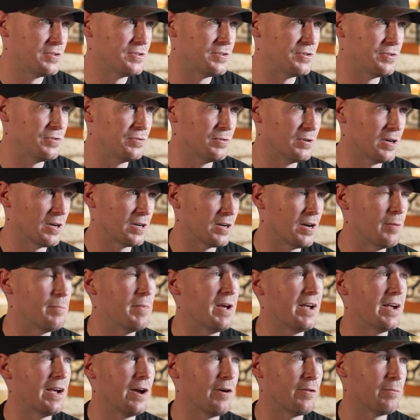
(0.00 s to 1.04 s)
to come
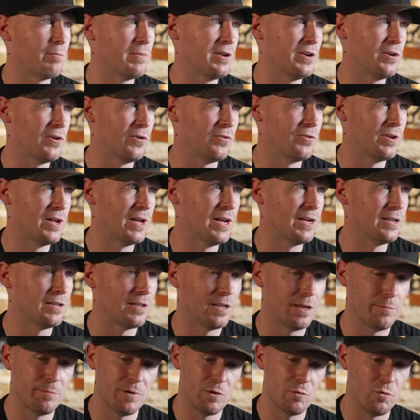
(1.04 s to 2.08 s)
hang out with me all day,
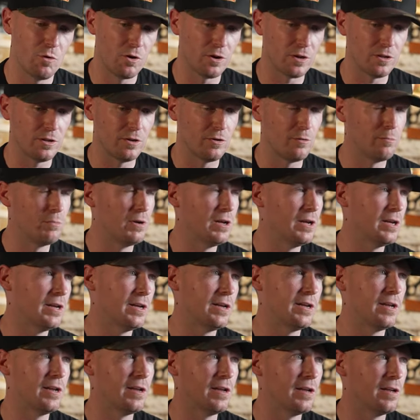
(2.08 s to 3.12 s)
let me work a little
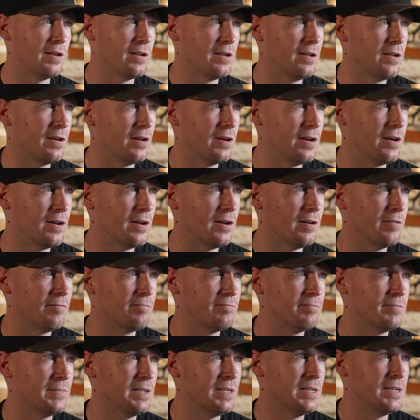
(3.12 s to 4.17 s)
bit, and
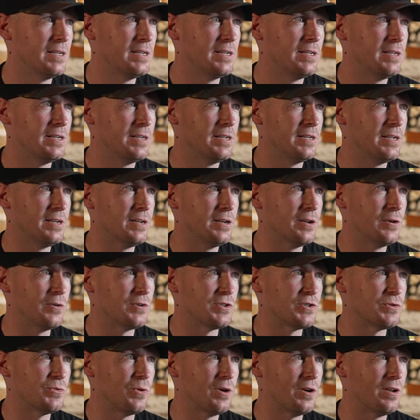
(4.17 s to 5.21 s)
you know,
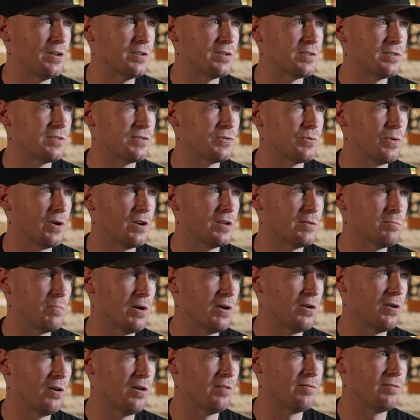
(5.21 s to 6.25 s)
sweat his butt
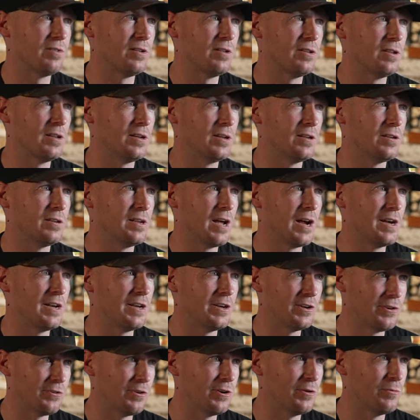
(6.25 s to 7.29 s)
off in the
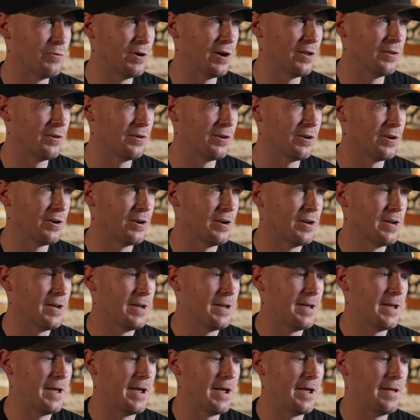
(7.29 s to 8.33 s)
90-degree weather.
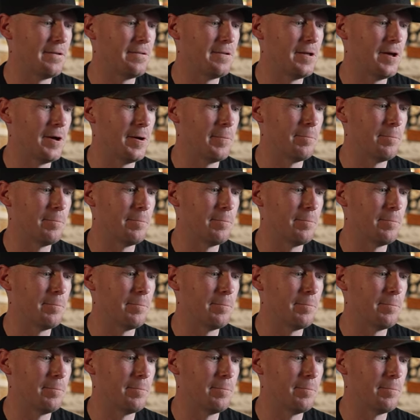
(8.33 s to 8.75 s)
And